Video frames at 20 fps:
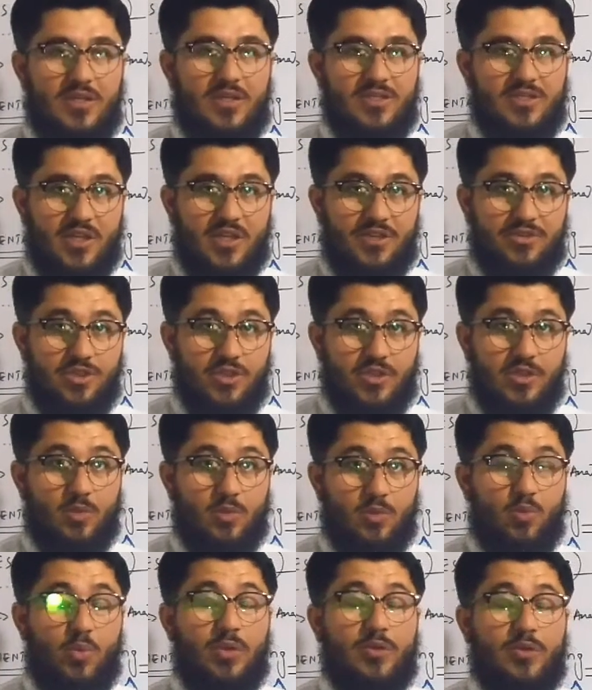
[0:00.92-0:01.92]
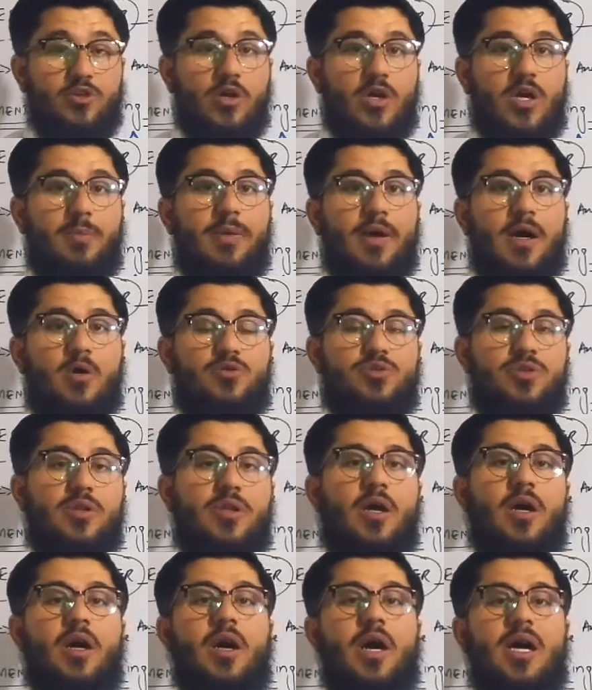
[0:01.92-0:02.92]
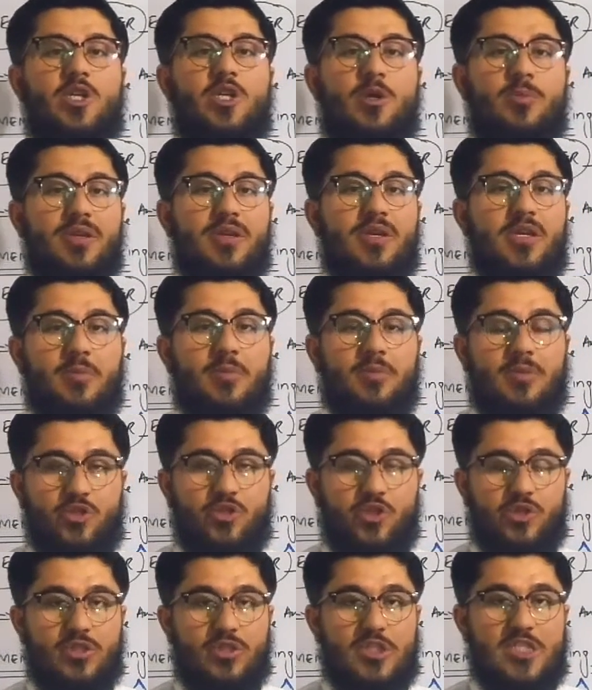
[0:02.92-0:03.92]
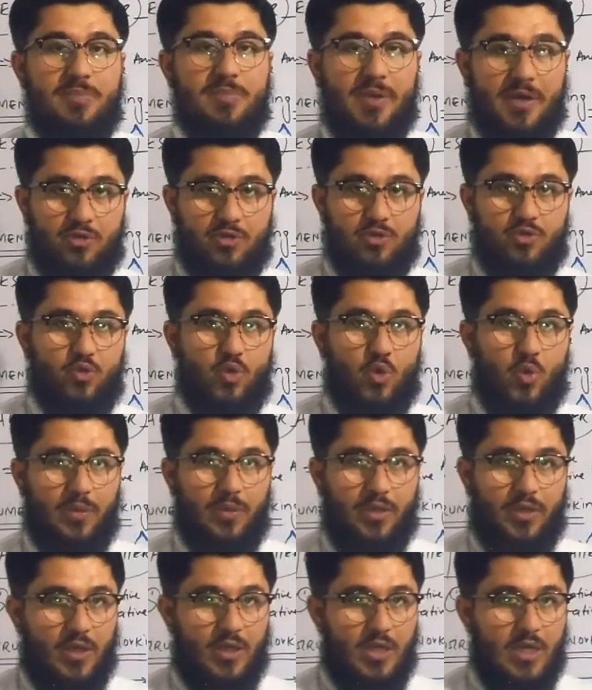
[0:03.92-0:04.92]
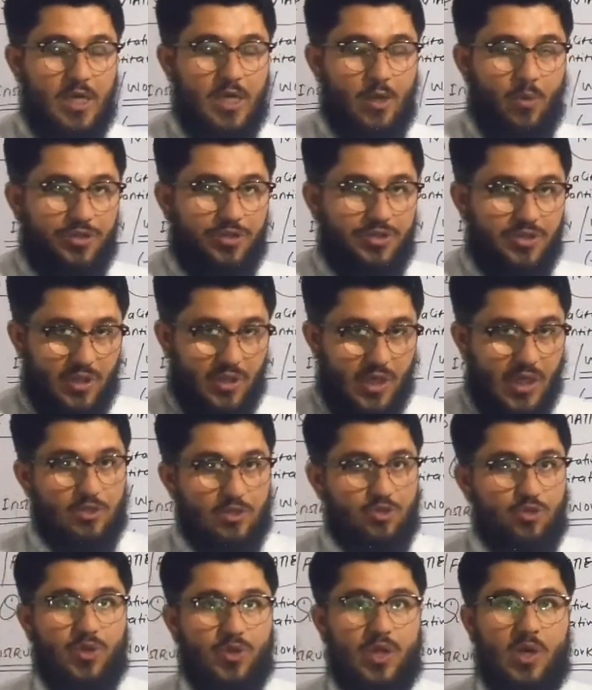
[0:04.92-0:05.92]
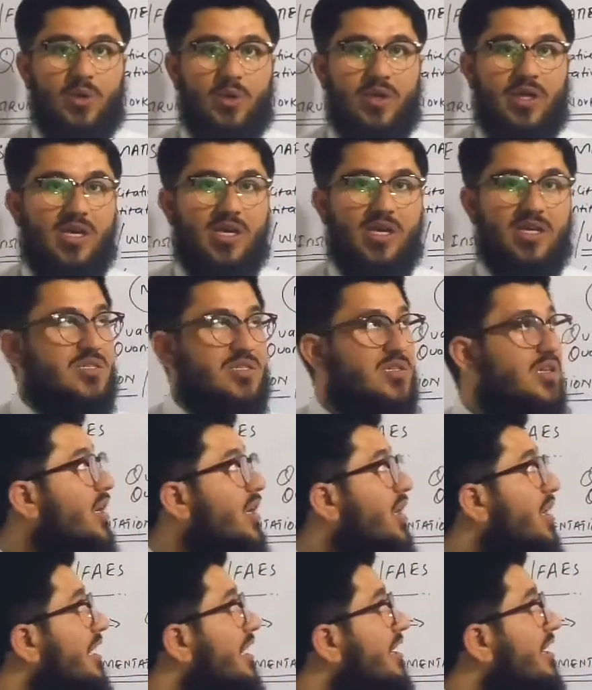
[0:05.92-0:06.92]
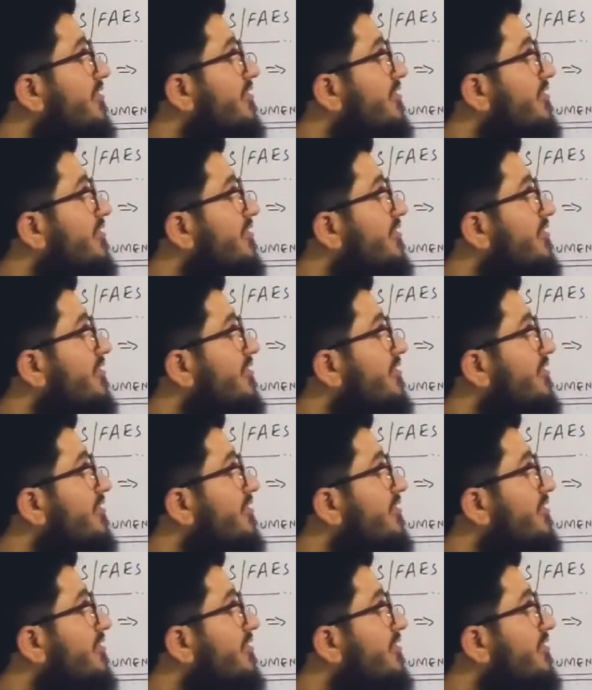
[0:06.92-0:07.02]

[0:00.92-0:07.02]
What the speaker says: In this lecture, we will talk about the atomic emission spectroscopy, which is also known as